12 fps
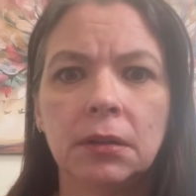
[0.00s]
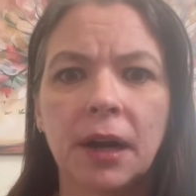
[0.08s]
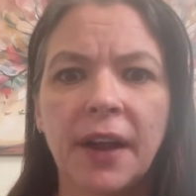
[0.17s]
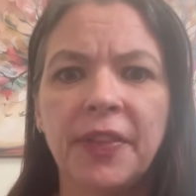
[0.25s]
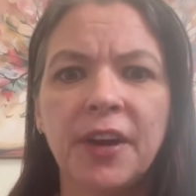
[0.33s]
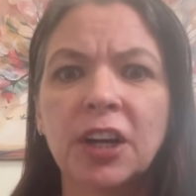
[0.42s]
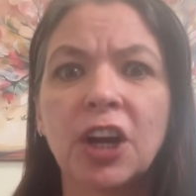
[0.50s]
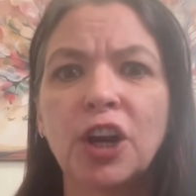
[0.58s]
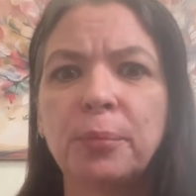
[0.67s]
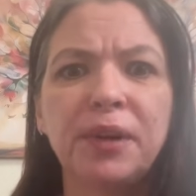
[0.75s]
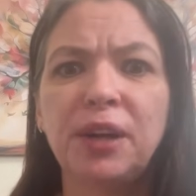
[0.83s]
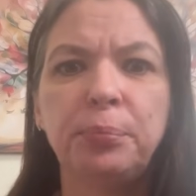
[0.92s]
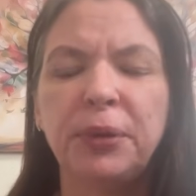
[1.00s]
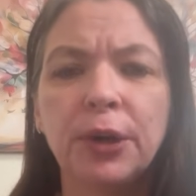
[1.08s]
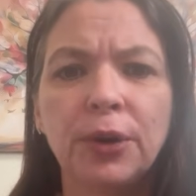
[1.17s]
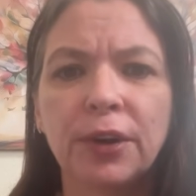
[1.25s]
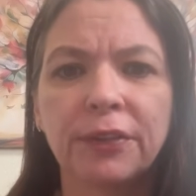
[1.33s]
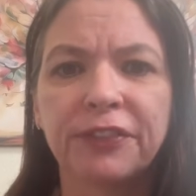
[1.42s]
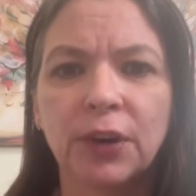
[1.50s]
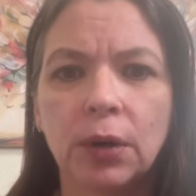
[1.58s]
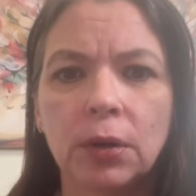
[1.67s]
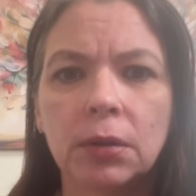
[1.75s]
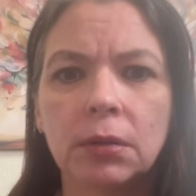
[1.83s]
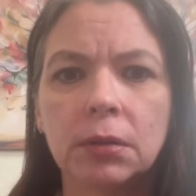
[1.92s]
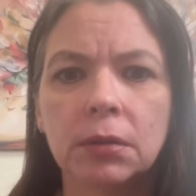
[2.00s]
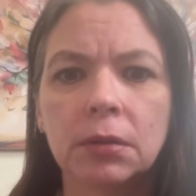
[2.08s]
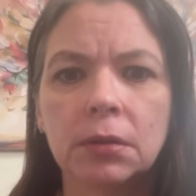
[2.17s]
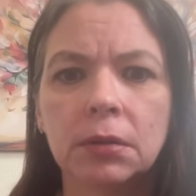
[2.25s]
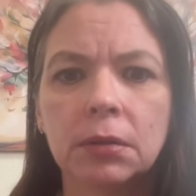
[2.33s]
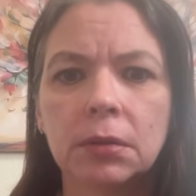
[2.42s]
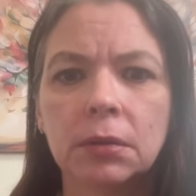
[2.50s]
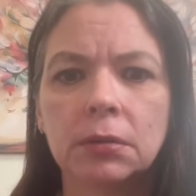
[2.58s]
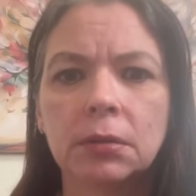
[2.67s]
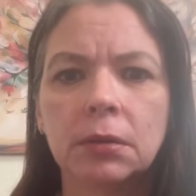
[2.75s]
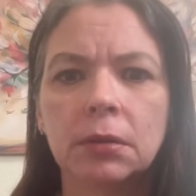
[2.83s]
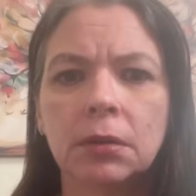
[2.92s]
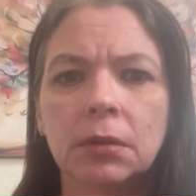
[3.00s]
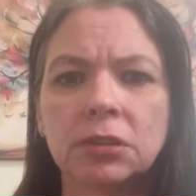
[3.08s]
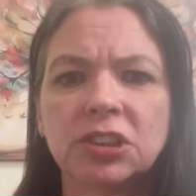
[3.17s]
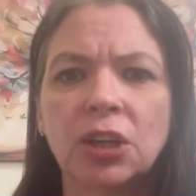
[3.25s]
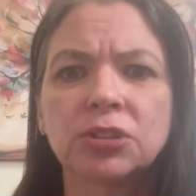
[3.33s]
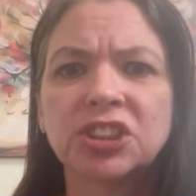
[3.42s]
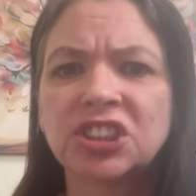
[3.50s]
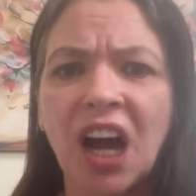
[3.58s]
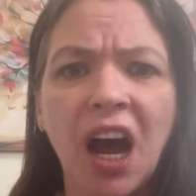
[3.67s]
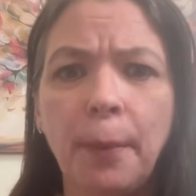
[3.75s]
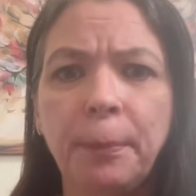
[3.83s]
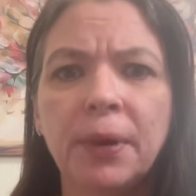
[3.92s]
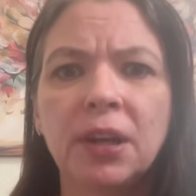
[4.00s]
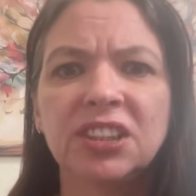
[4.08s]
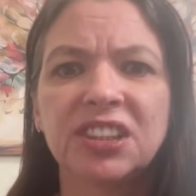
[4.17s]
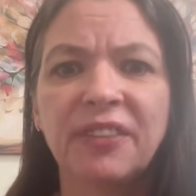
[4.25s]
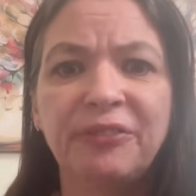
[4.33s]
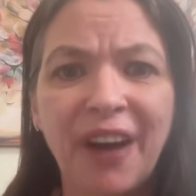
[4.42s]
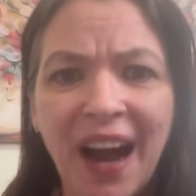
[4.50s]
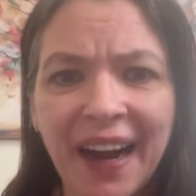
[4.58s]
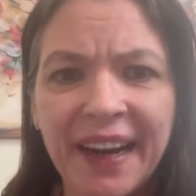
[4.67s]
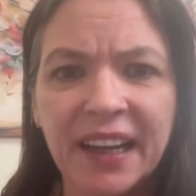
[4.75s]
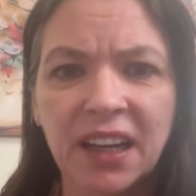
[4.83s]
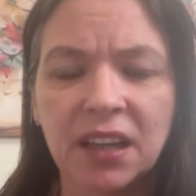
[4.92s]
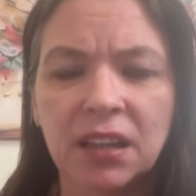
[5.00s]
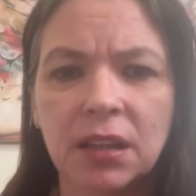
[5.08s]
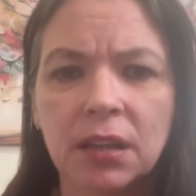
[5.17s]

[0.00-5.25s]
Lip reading: And they're going to be beautiful. So stop dividing.